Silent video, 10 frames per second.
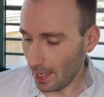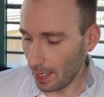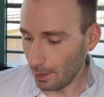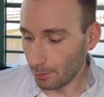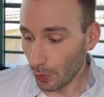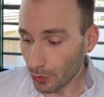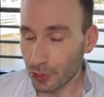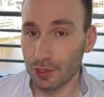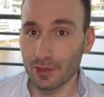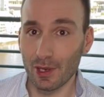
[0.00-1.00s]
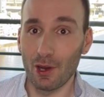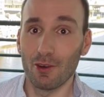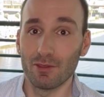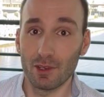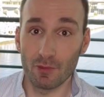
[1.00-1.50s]
motion
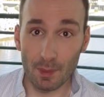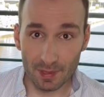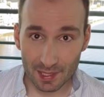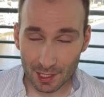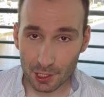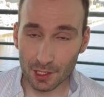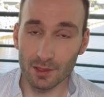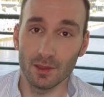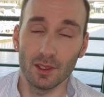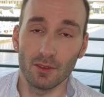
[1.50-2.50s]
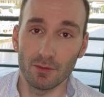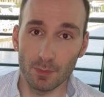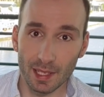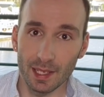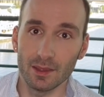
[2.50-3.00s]
of repetition, of
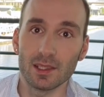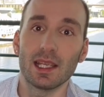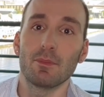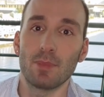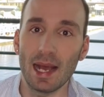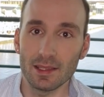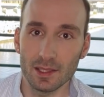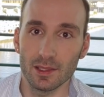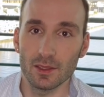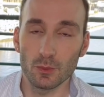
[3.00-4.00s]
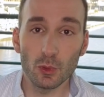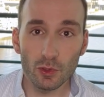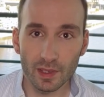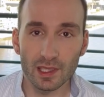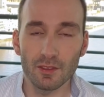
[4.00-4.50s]
playing the same patterns,
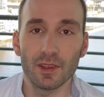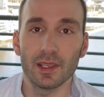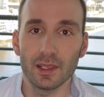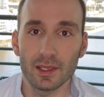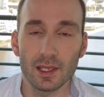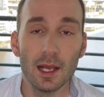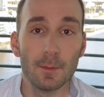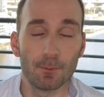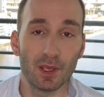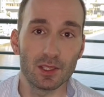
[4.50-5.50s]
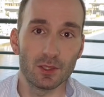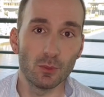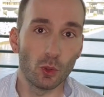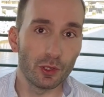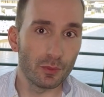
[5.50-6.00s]
moving the fingers, because the
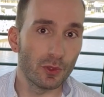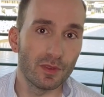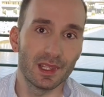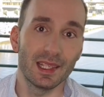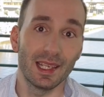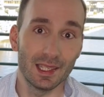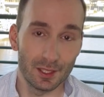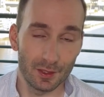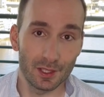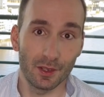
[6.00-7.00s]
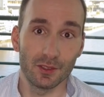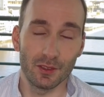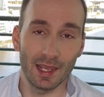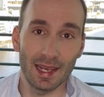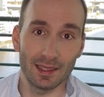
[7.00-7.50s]
more you move it, the easier it's going
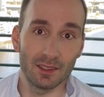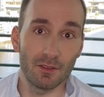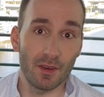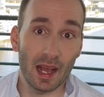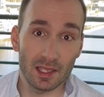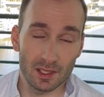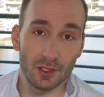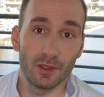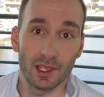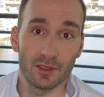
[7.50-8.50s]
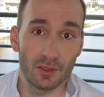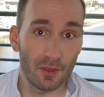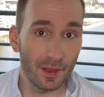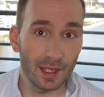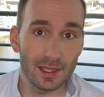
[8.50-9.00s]
to get, and the faster you can do
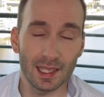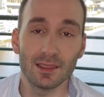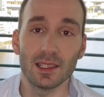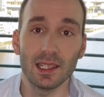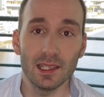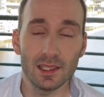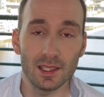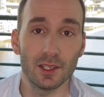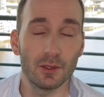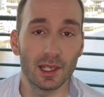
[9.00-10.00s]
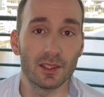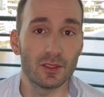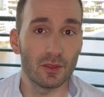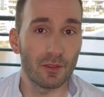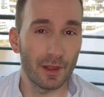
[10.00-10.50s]
things, and the easier you can
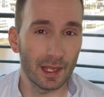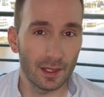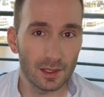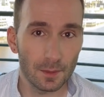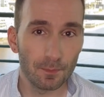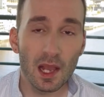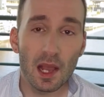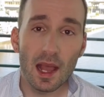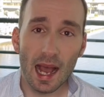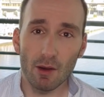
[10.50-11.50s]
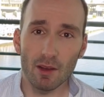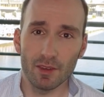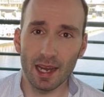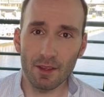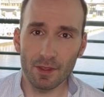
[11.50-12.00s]
do things.
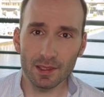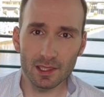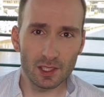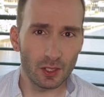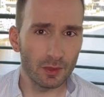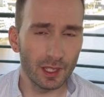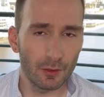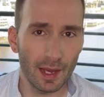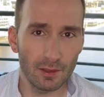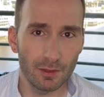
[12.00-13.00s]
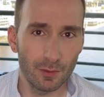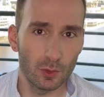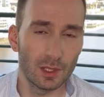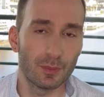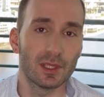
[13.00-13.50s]
However, I think this is only around
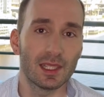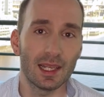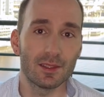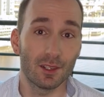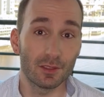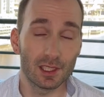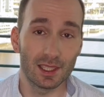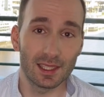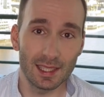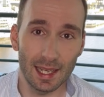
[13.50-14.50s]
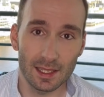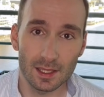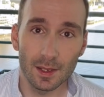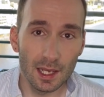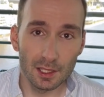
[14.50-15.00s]
40% of the
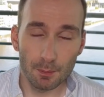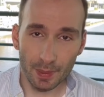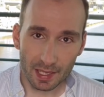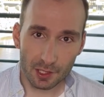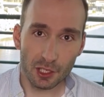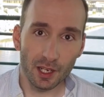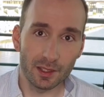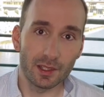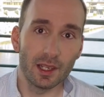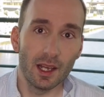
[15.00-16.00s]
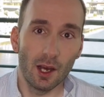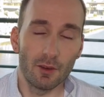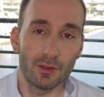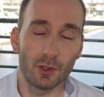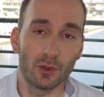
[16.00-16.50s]
success. The bigger chunk
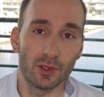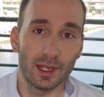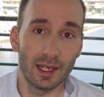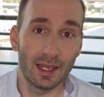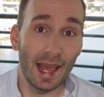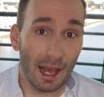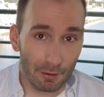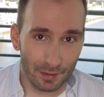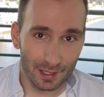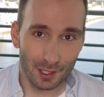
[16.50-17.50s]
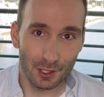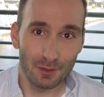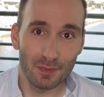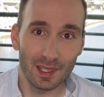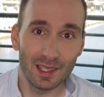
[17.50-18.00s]
of your effort
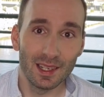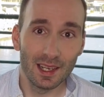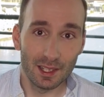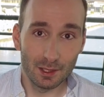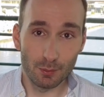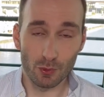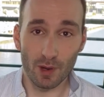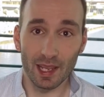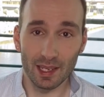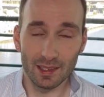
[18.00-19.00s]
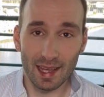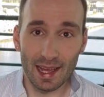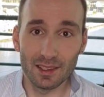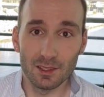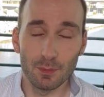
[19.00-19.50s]
should be the brain
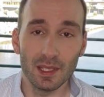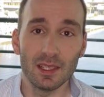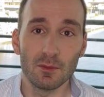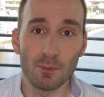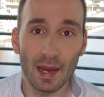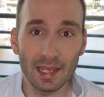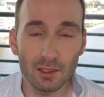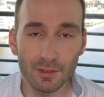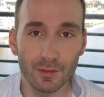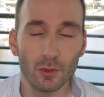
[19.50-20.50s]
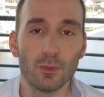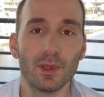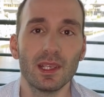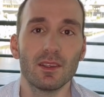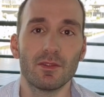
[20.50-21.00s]
and being mindful,
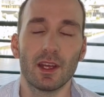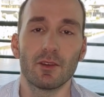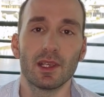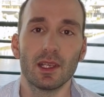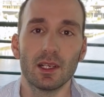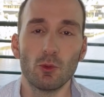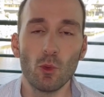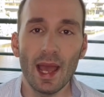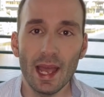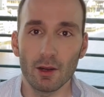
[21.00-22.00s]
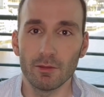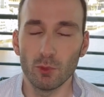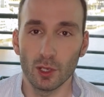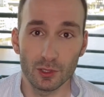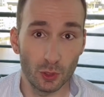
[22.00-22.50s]
being very aware of
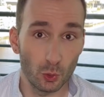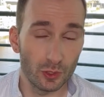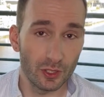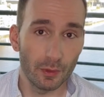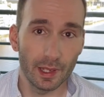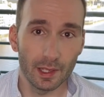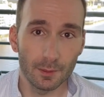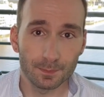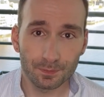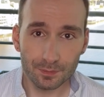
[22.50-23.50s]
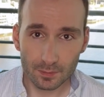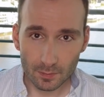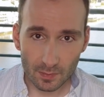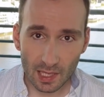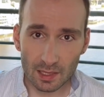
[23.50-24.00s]
what you're doing.
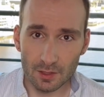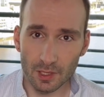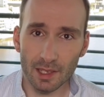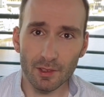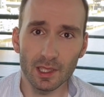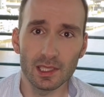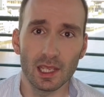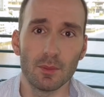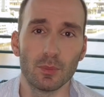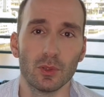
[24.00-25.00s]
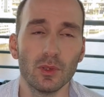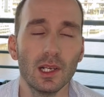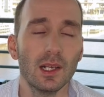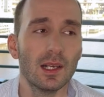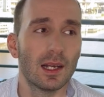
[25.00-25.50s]
To give you an example,
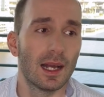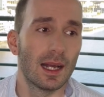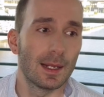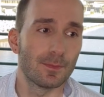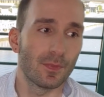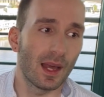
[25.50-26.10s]
I